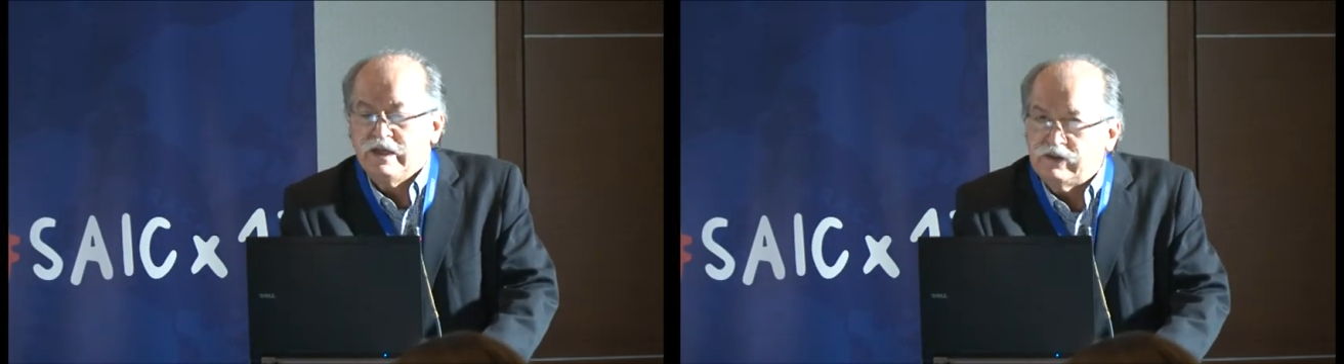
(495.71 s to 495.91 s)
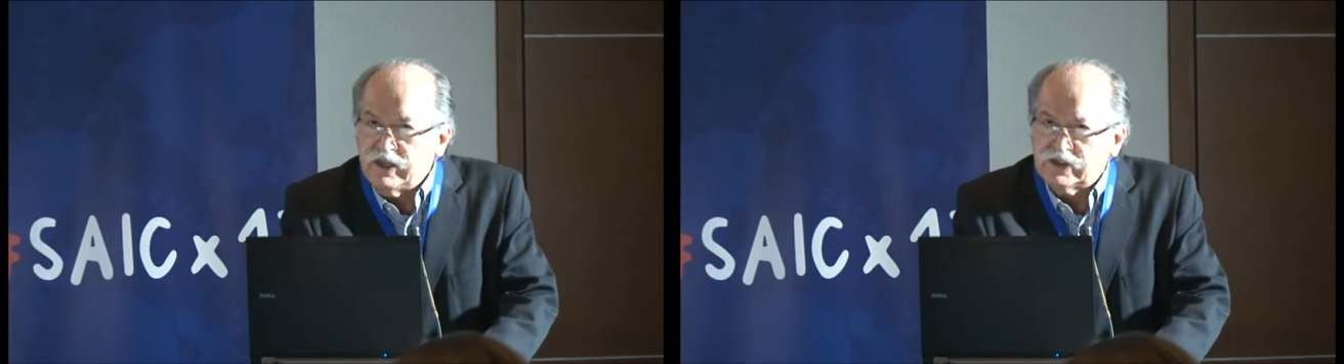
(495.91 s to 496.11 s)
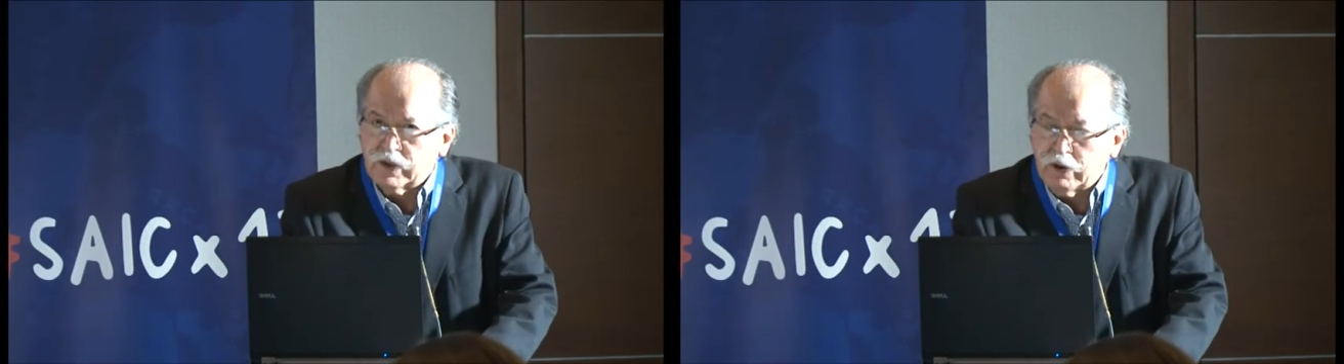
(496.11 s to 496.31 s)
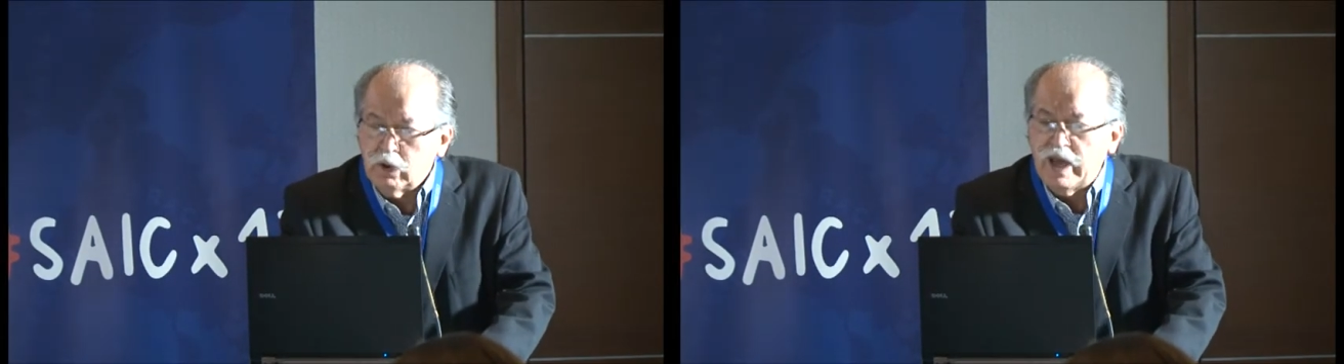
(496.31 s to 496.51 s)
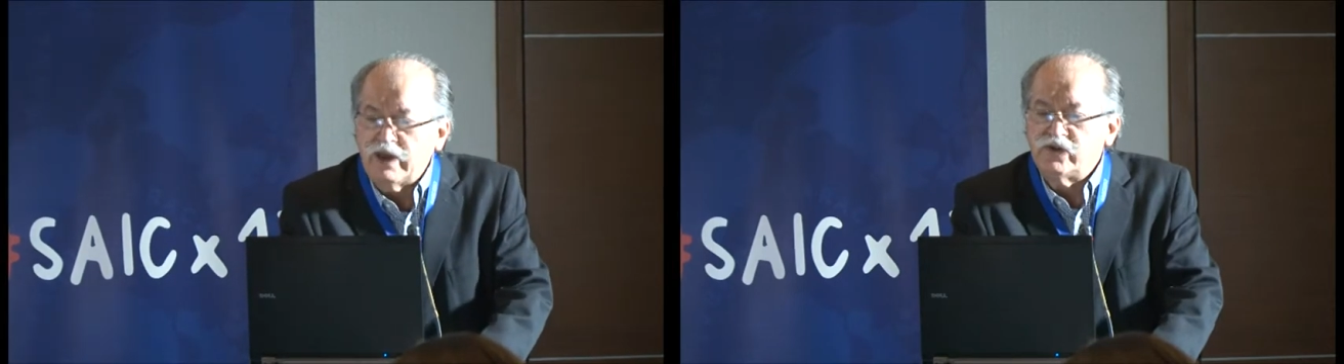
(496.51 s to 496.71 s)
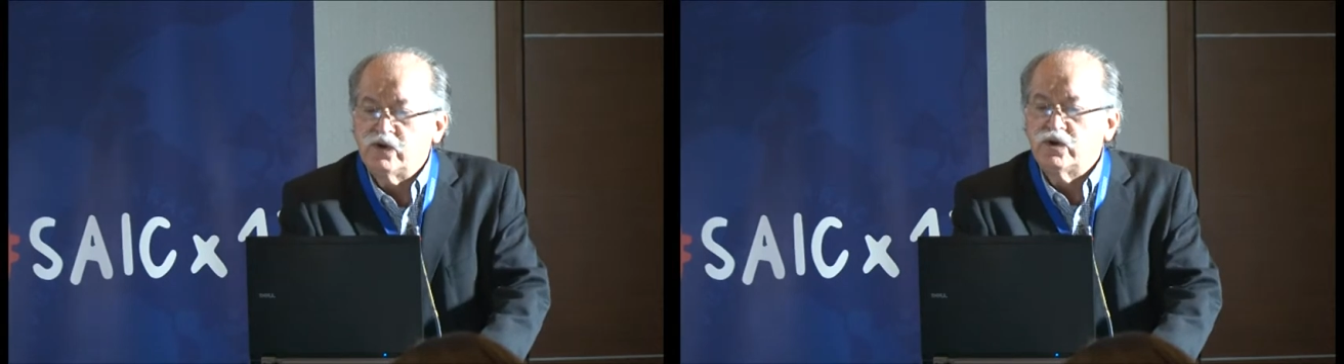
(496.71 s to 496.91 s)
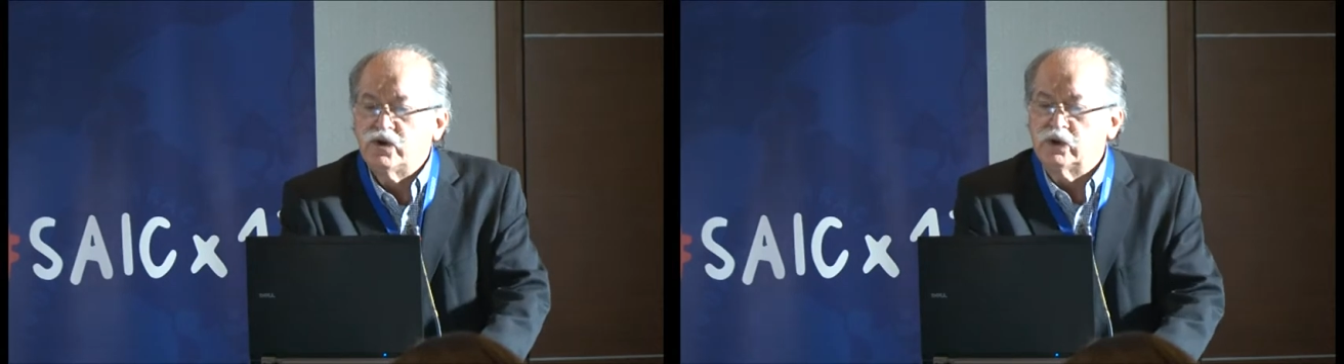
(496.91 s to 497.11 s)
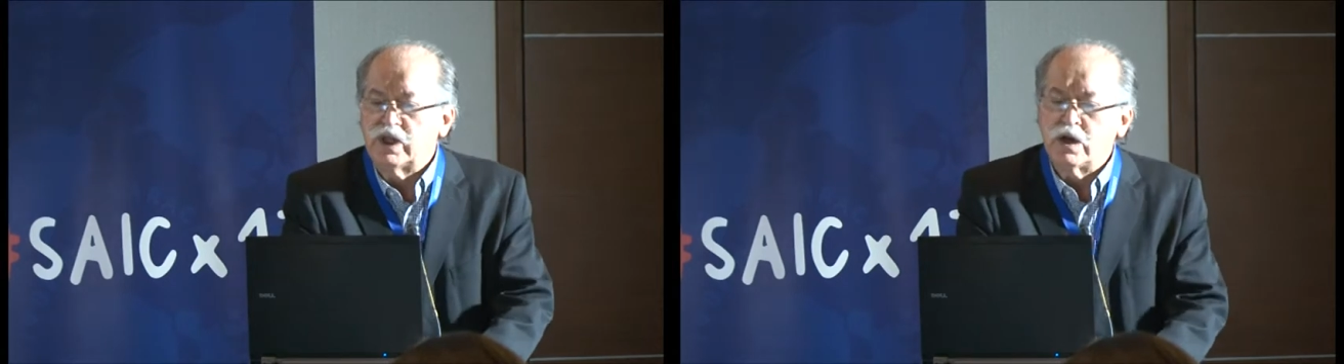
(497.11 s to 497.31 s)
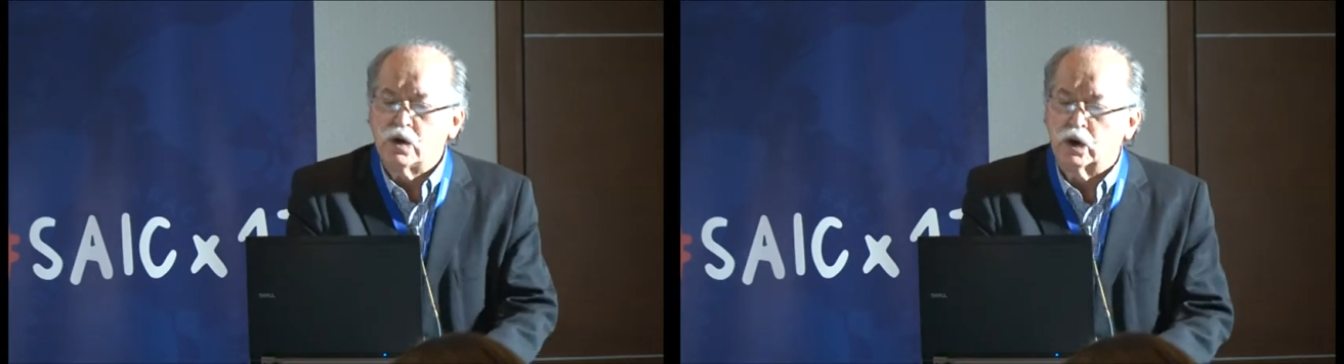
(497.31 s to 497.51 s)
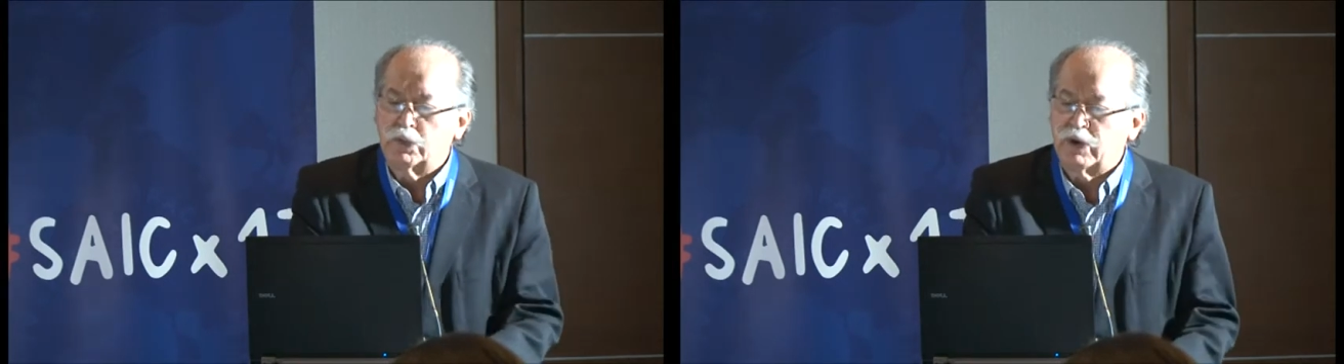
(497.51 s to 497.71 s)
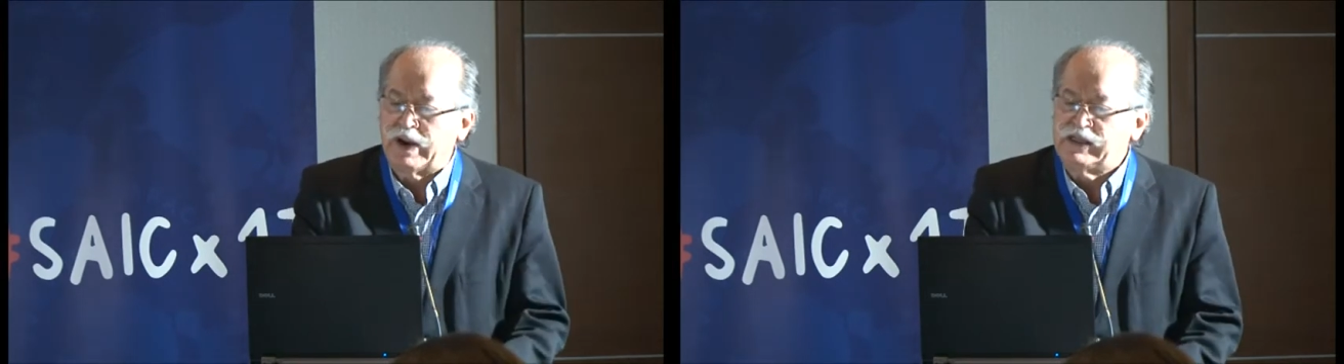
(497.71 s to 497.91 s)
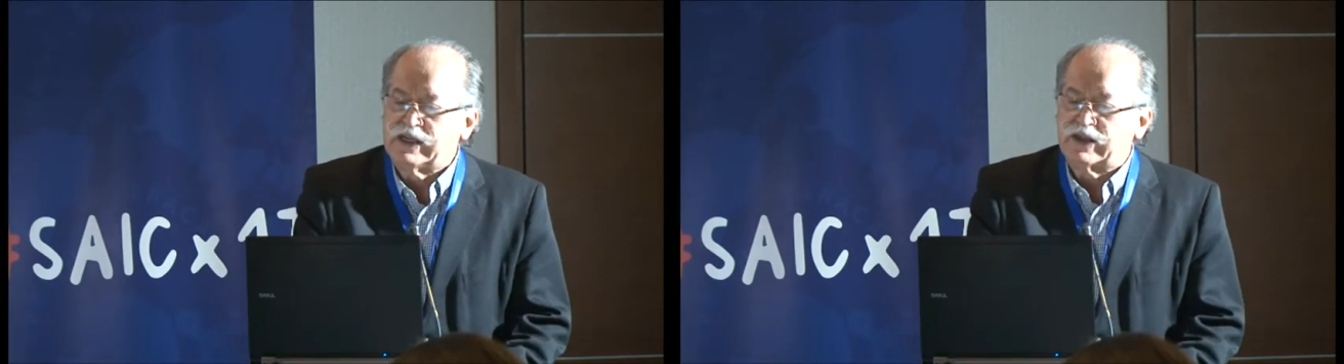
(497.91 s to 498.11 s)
These regulations should incorporate the